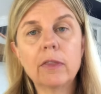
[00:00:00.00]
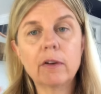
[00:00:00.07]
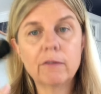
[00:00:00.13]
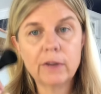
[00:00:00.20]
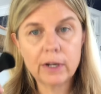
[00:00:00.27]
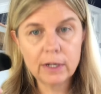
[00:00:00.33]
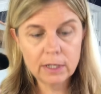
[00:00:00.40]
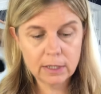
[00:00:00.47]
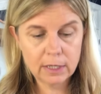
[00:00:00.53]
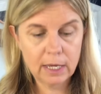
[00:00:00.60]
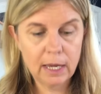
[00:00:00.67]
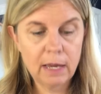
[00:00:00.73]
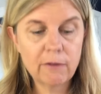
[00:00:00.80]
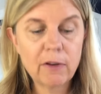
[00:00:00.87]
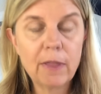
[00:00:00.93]
They're very
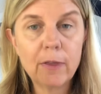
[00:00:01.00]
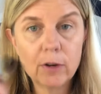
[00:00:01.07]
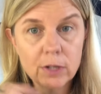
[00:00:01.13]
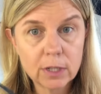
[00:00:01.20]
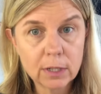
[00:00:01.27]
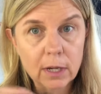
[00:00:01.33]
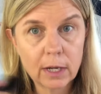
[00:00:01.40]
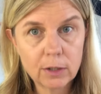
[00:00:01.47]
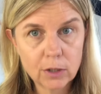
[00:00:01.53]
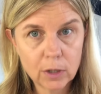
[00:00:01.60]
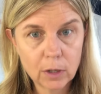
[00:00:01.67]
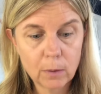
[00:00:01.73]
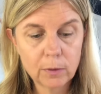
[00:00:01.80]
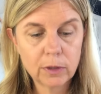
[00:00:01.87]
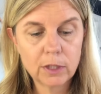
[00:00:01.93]
safe, and they're designed to
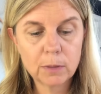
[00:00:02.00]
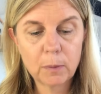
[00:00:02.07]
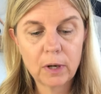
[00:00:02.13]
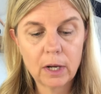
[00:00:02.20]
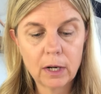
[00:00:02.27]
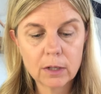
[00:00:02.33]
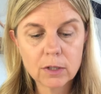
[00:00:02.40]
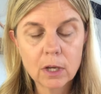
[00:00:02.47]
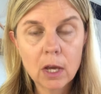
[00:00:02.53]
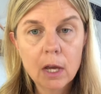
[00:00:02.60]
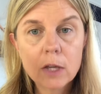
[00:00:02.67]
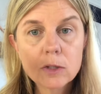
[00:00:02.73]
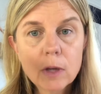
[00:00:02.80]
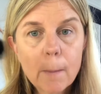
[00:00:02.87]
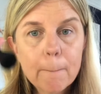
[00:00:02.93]
go with these products.
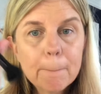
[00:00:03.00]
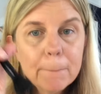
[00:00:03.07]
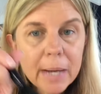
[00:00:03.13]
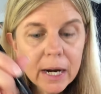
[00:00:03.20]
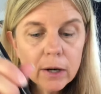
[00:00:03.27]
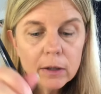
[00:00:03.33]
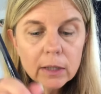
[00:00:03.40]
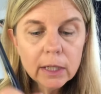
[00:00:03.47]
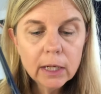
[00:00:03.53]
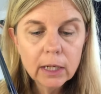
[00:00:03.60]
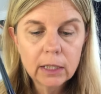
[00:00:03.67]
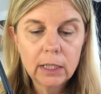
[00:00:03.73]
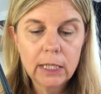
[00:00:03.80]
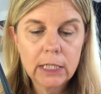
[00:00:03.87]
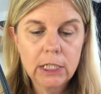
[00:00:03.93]
So I'm barely
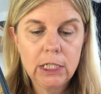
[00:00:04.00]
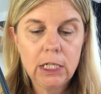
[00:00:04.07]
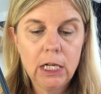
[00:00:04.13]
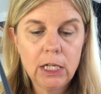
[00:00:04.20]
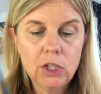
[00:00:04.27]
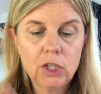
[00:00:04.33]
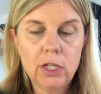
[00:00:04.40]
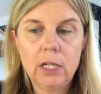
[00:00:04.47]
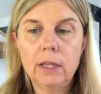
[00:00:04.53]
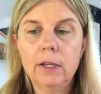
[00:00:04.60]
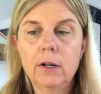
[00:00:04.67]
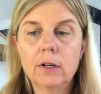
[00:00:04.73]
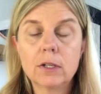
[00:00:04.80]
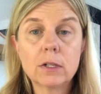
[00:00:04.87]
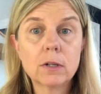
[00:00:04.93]
gonna like touch it in
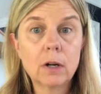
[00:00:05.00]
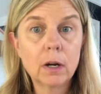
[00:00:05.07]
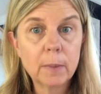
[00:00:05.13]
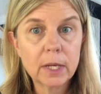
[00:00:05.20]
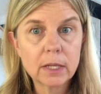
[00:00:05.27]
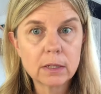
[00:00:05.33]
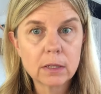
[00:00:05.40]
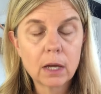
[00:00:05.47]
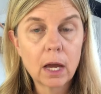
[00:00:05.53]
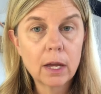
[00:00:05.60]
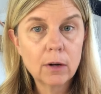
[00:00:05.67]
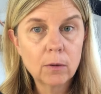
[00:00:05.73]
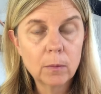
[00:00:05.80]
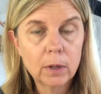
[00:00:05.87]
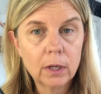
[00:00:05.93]
there to start because I
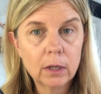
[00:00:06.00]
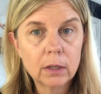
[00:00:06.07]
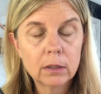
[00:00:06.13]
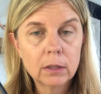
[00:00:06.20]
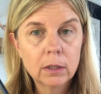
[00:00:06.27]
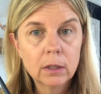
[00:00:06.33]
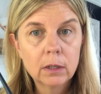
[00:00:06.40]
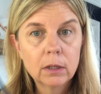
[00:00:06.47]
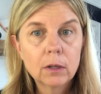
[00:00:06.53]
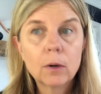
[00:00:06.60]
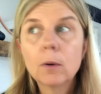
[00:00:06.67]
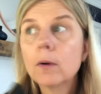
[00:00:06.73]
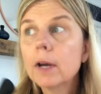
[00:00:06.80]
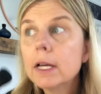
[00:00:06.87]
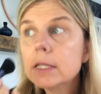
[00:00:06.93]
don't wanna
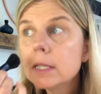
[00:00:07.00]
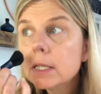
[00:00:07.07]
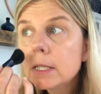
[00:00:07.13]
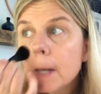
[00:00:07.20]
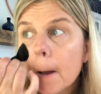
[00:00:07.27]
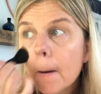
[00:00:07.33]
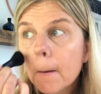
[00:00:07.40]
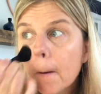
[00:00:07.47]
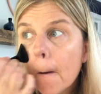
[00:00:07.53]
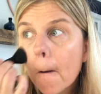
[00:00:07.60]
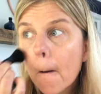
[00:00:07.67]
go crazy town.